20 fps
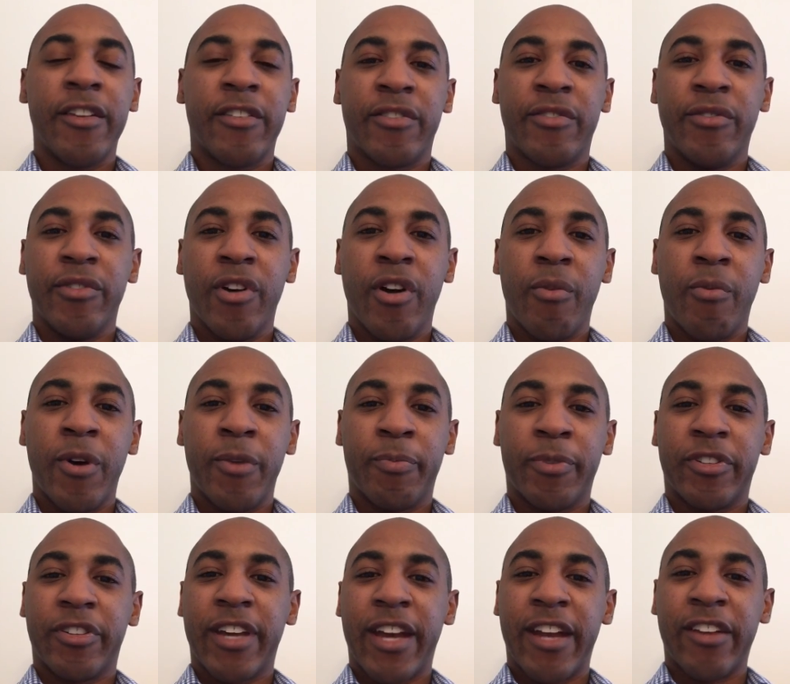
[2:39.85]
to know what
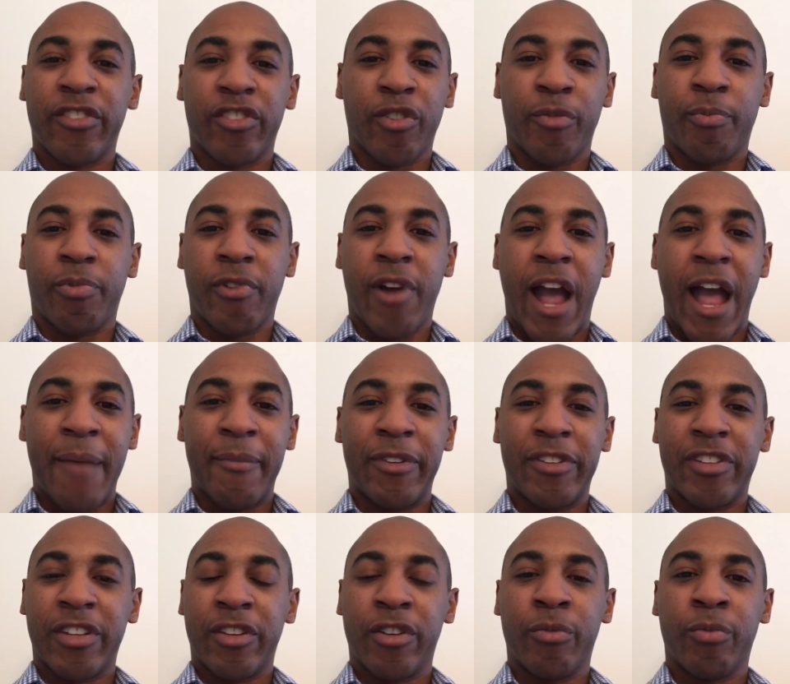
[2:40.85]
potential
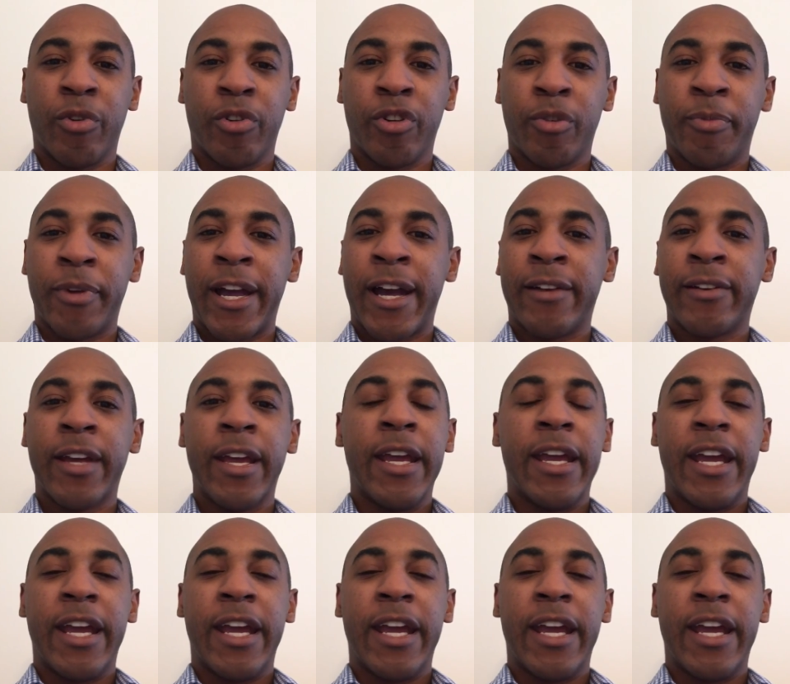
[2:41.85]
promise that you wrote about